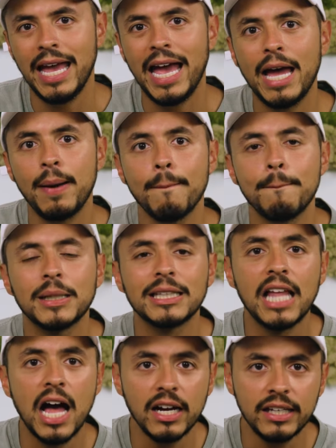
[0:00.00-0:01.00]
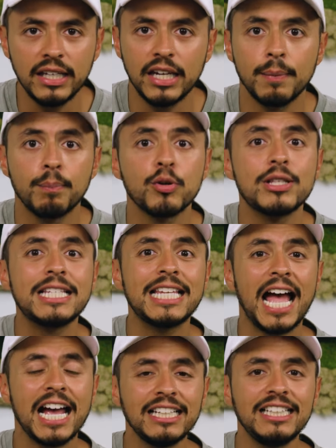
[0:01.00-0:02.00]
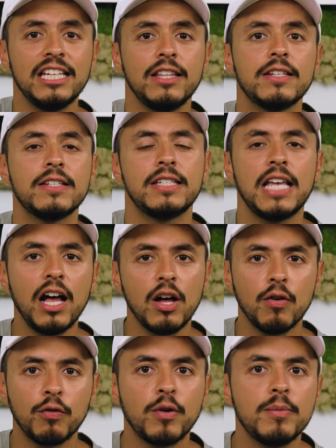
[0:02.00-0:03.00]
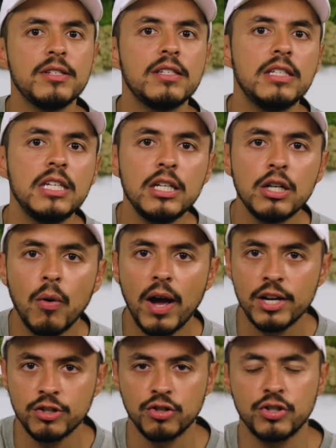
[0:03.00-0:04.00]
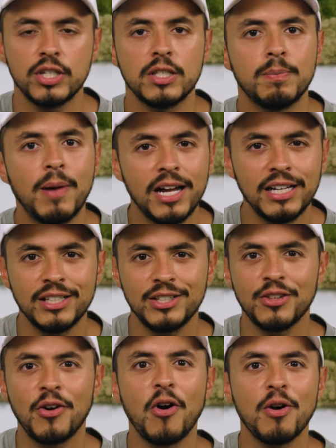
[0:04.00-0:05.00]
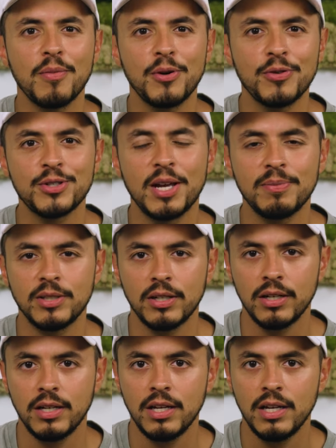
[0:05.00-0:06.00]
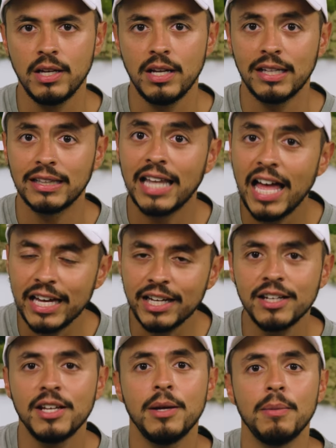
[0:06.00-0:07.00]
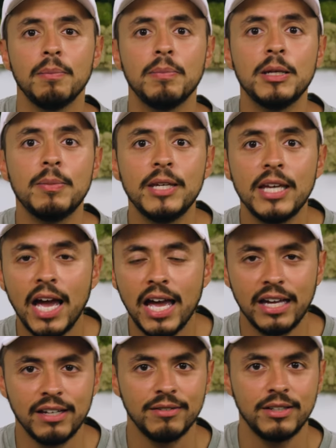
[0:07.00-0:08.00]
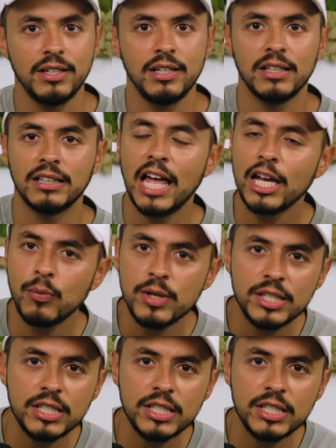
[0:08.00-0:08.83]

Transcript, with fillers: and blocking and protecting the cell from xenoestrogens binding to the hormone receptor, like BPA, like we